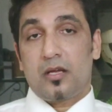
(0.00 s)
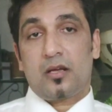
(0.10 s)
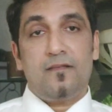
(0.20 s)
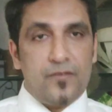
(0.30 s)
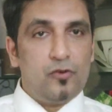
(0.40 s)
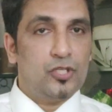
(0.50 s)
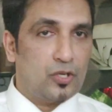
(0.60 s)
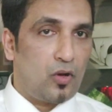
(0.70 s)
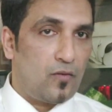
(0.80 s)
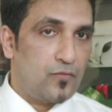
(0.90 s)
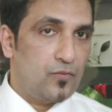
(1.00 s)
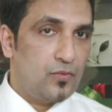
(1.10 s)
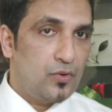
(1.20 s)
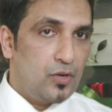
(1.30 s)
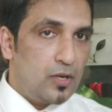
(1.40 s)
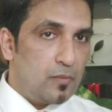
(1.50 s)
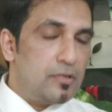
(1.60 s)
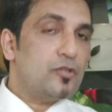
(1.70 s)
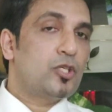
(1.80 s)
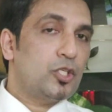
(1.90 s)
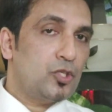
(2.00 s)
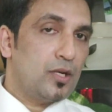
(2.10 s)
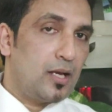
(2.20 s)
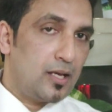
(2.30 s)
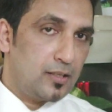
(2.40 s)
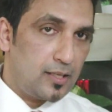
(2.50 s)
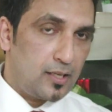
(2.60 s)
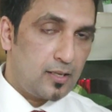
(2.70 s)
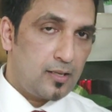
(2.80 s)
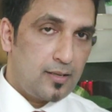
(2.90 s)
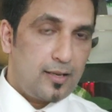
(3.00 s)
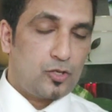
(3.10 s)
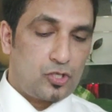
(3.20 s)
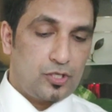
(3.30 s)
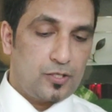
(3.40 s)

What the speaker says: confusion of pronunciation and accent.